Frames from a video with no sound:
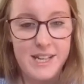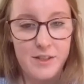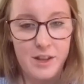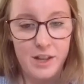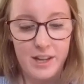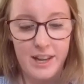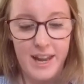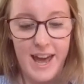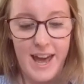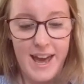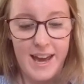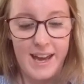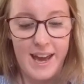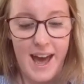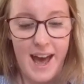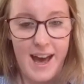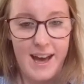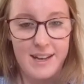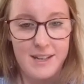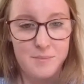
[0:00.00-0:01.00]
the leg
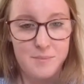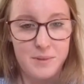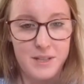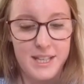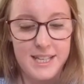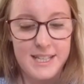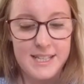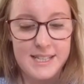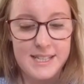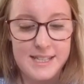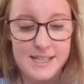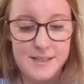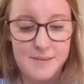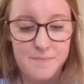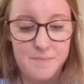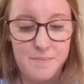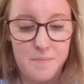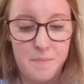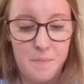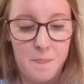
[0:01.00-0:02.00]
and pleats.
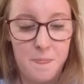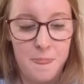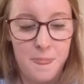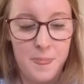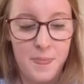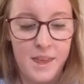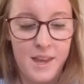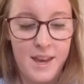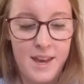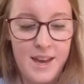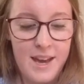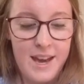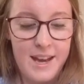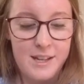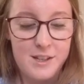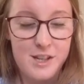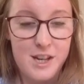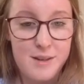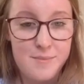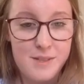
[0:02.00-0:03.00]

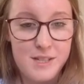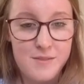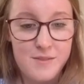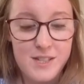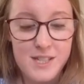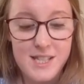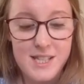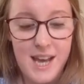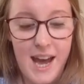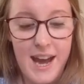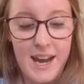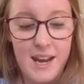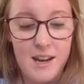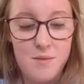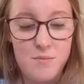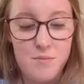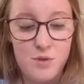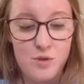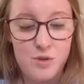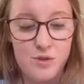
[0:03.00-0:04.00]
In terms of
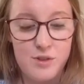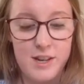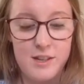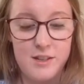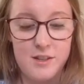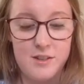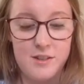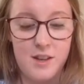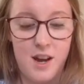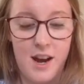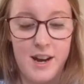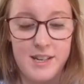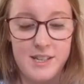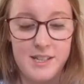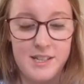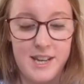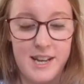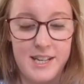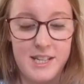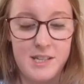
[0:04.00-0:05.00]
design, most trousers are
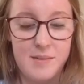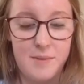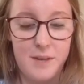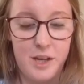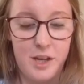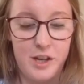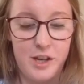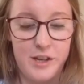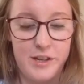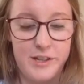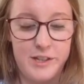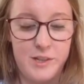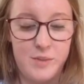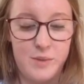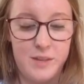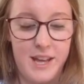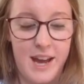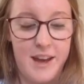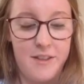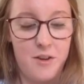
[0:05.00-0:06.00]
designed to be used
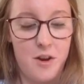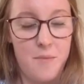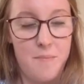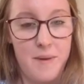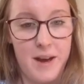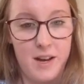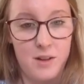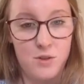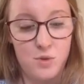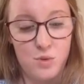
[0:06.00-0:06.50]
with either a belt